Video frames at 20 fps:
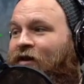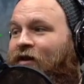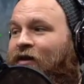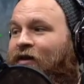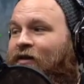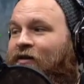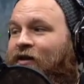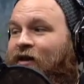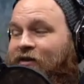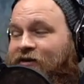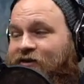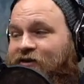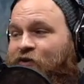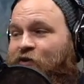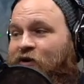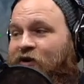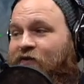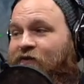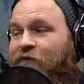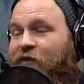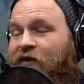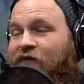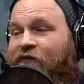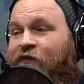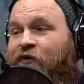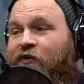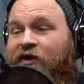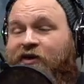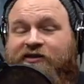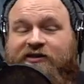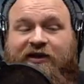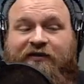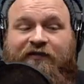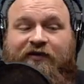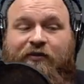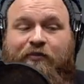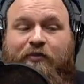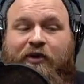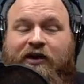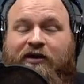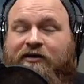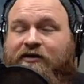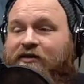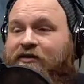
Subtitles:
Yes, 20x40 is definitely better